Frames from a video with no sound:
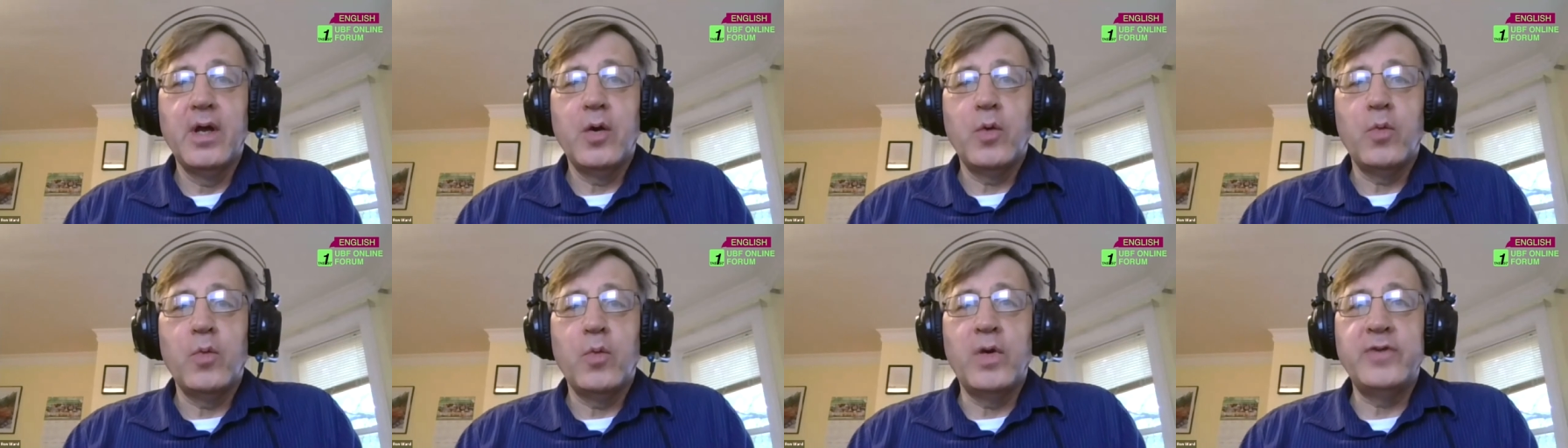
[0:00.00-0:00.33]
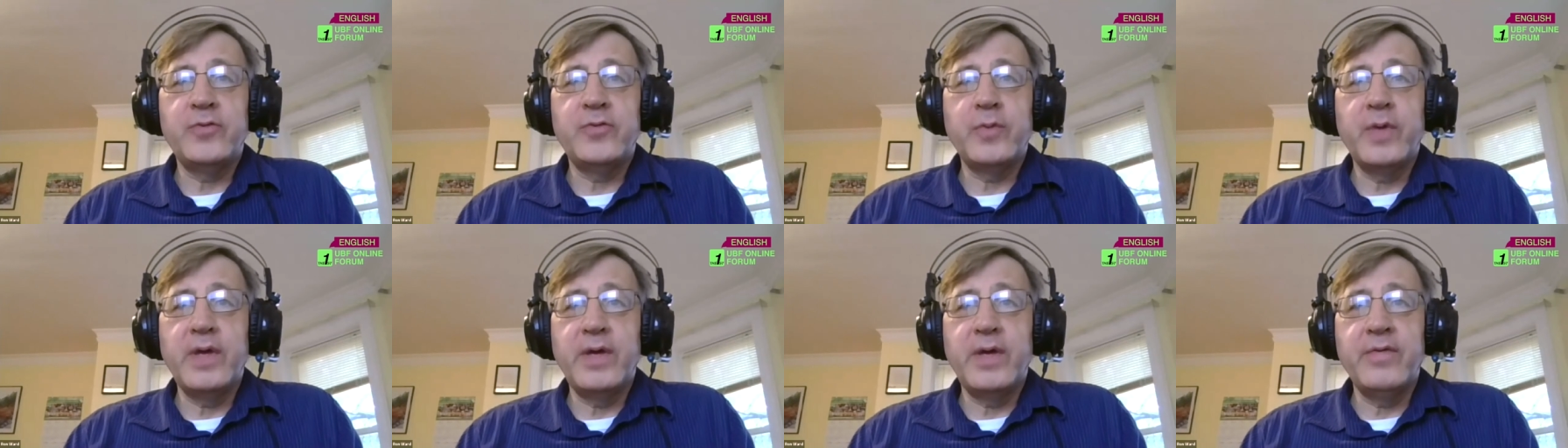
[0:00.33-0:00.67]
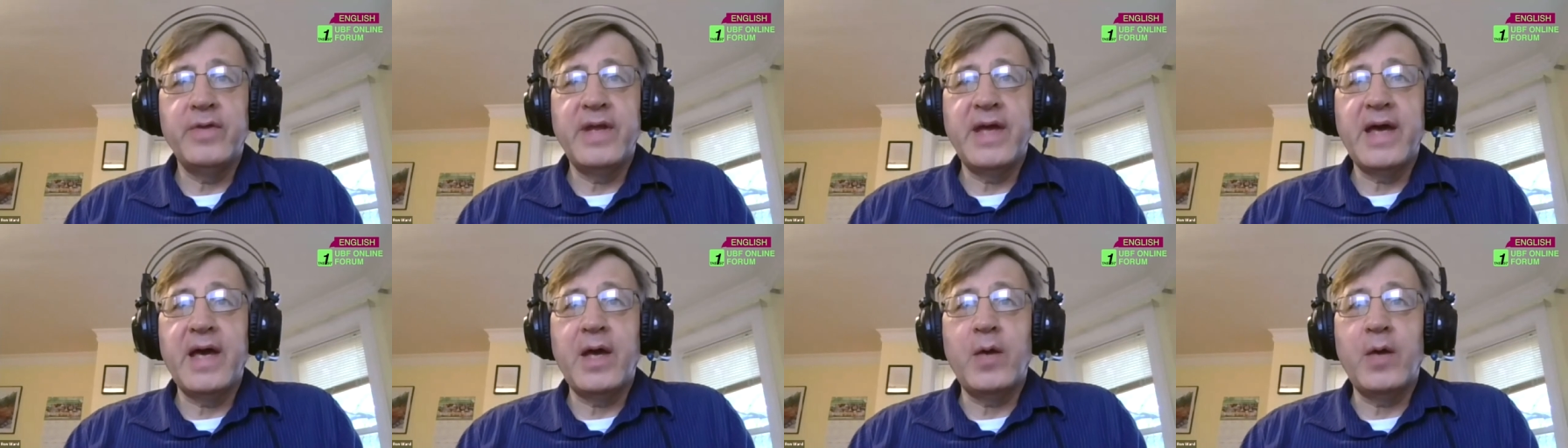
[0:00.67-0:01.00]
Once we
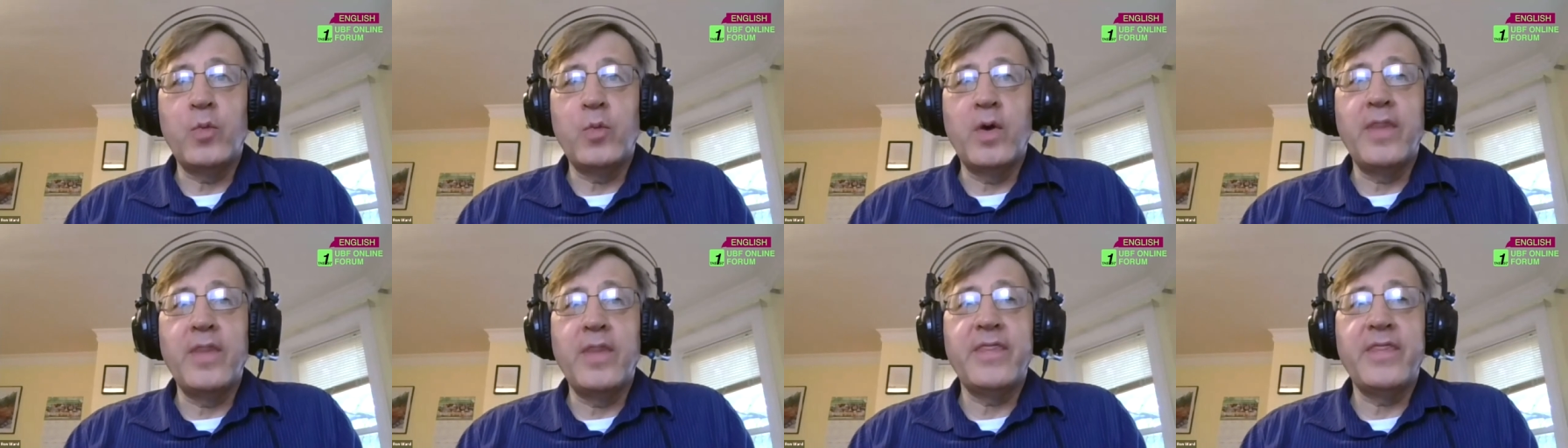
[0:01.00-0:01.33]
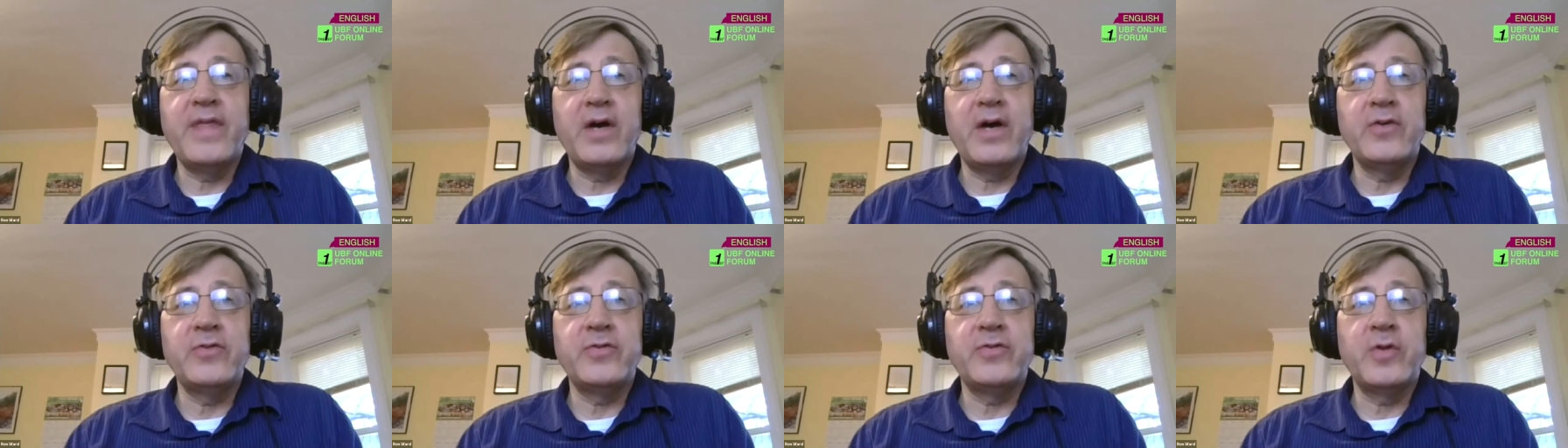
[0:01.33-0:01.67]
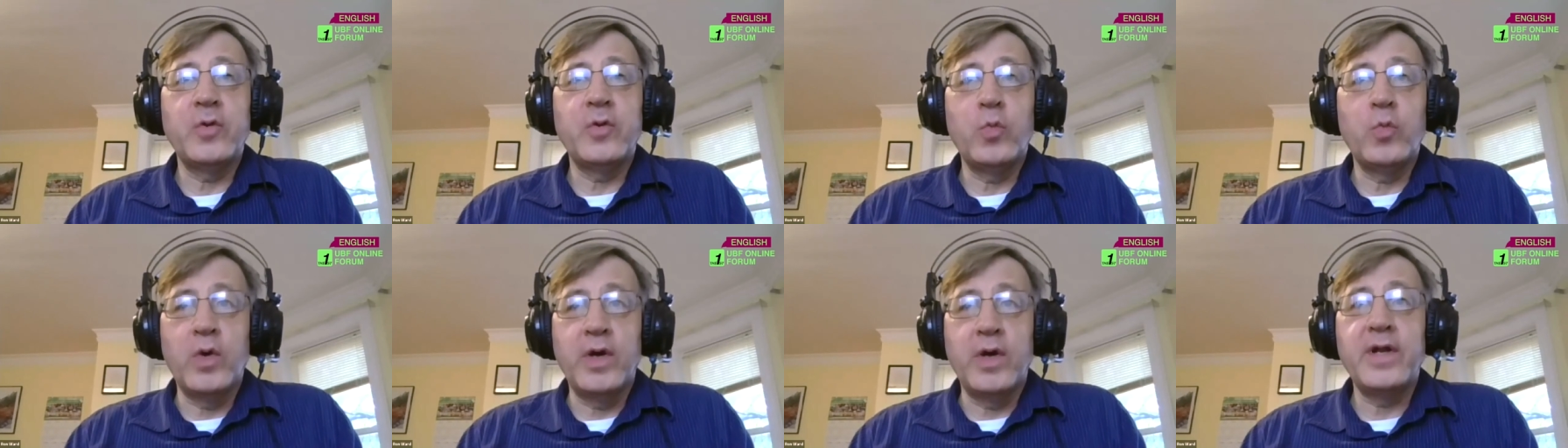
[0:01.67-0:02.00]
even had
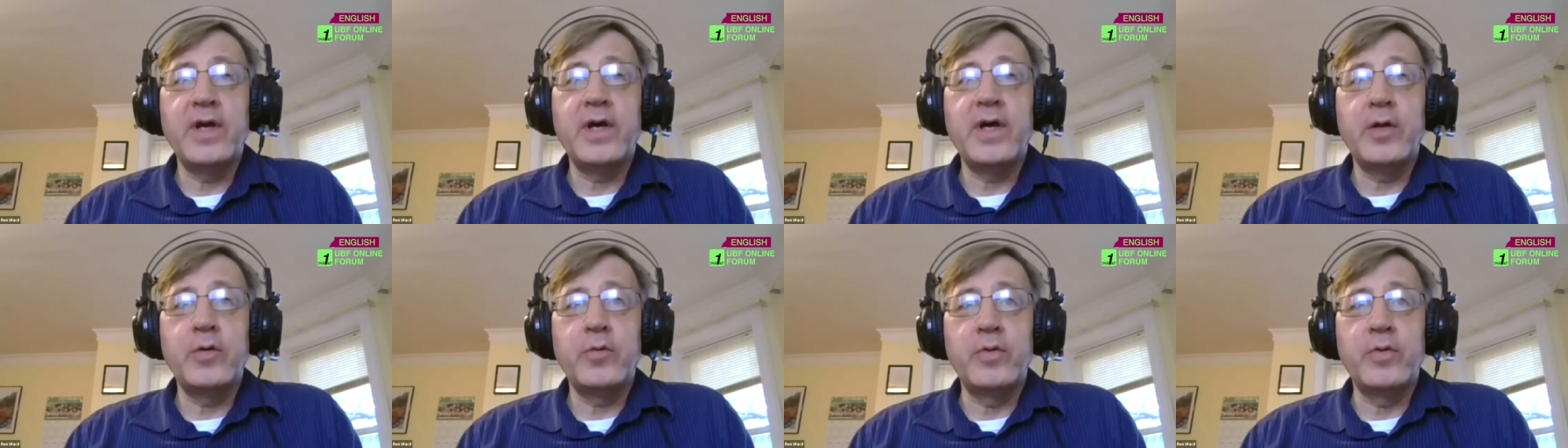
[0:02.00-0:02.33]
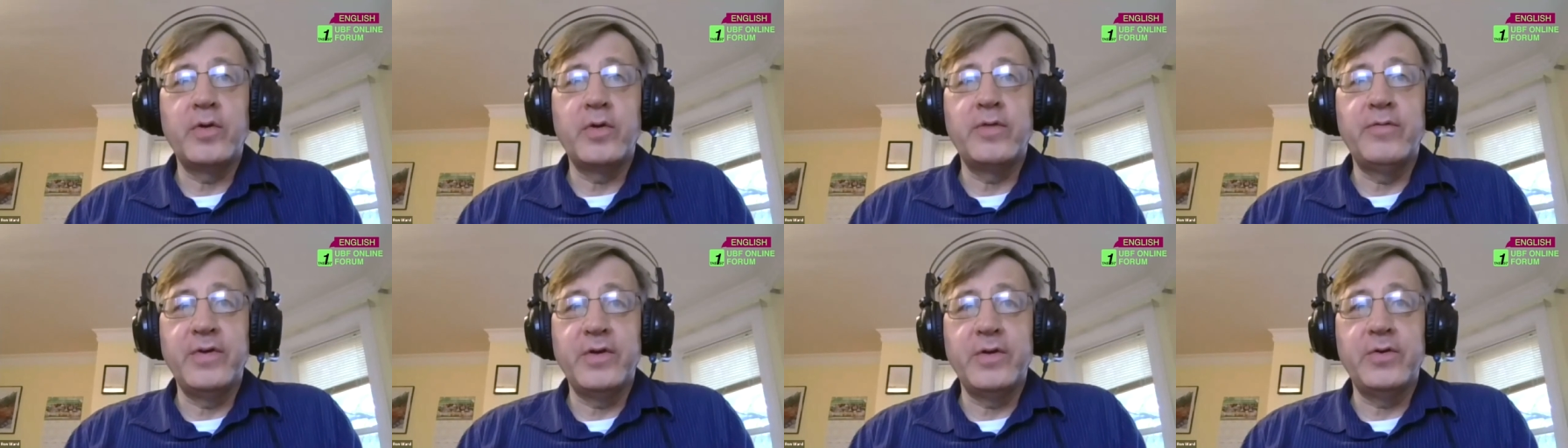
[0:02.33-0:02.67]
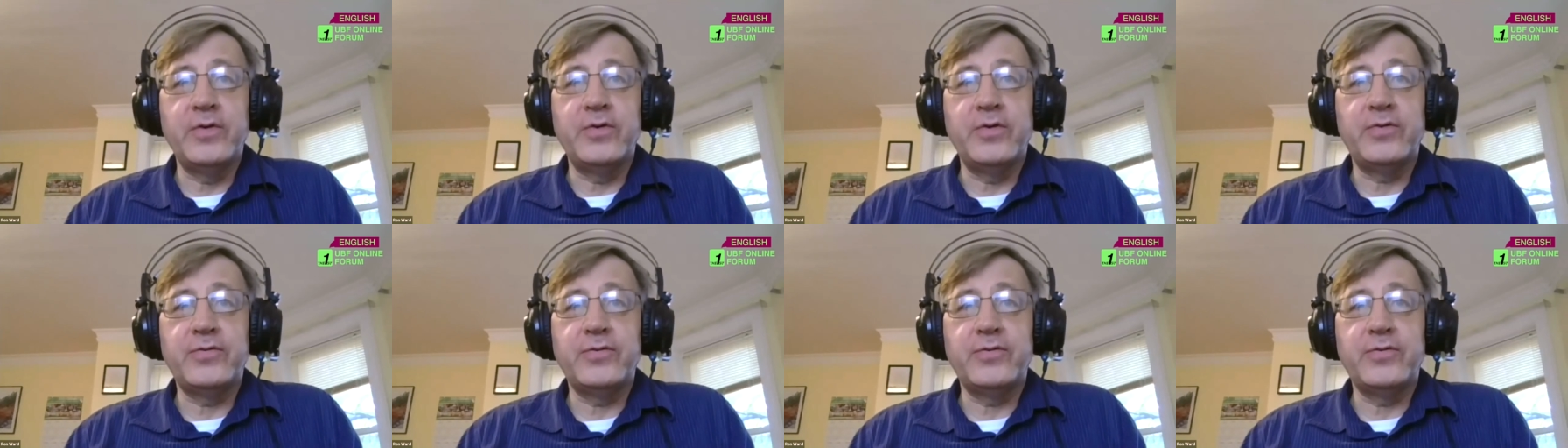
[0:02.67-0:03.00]
1,100
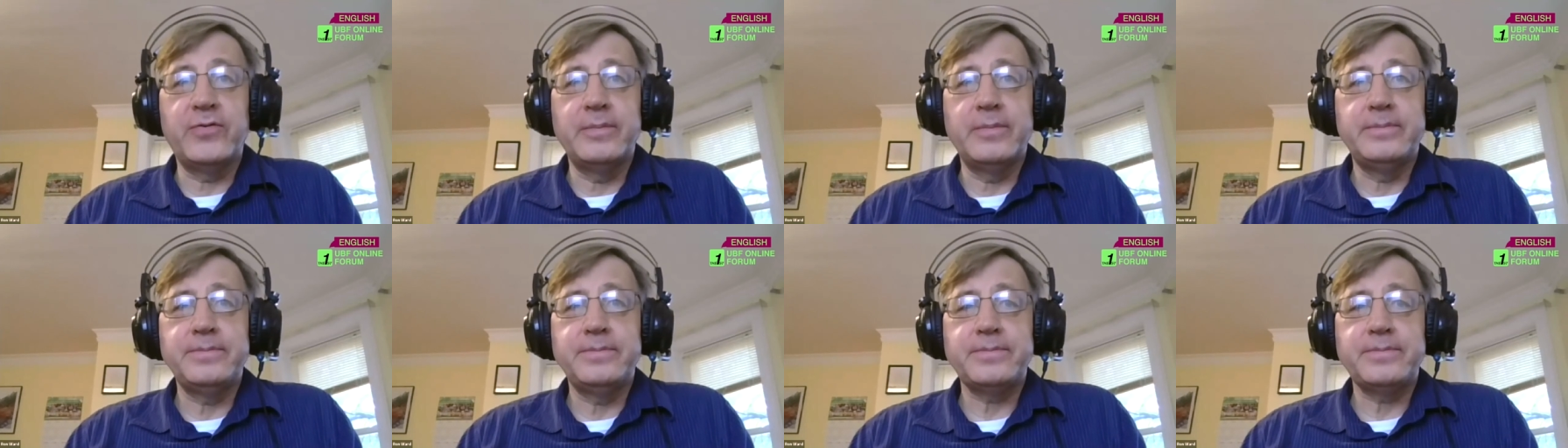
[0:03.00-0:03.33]
views.